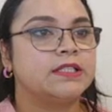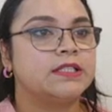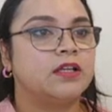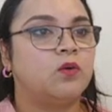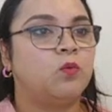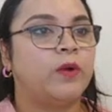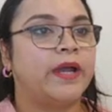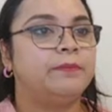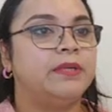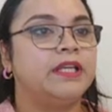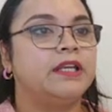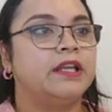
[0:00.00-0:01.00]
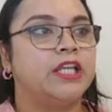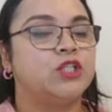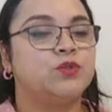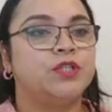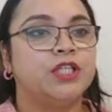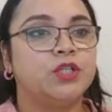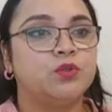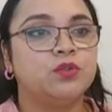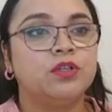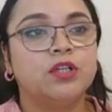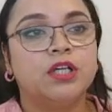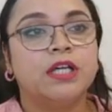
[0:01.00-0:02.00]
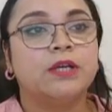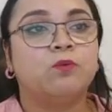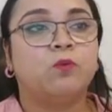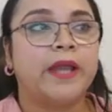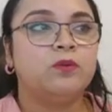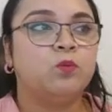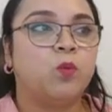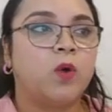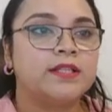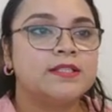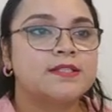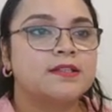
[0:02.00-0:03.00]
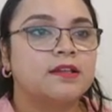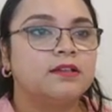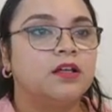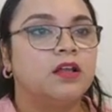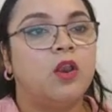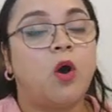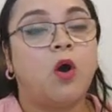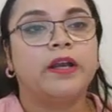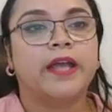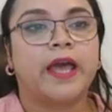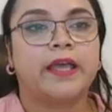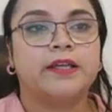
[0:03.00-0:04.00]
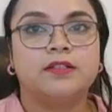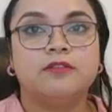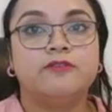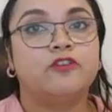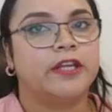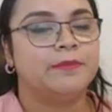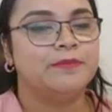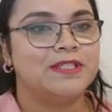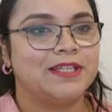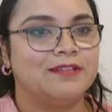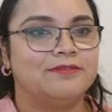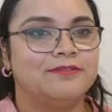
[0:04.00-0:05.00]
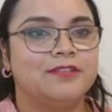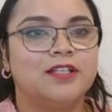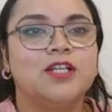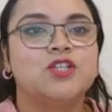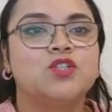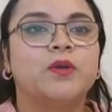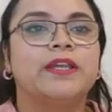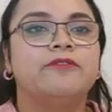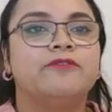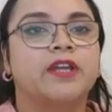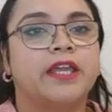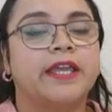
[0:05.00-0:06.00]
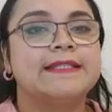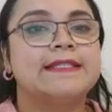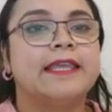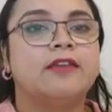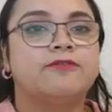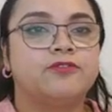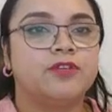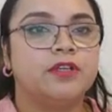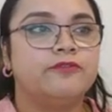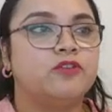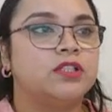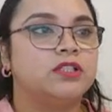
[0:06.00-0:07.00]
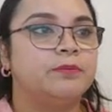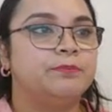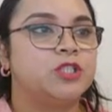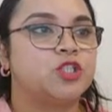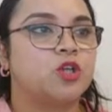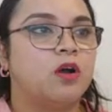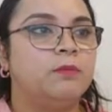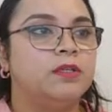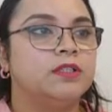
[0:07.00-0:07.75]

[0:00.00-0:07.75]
now white played knight to d2. White wants the long diagonal for himself. So he vacates f3 for the bishop.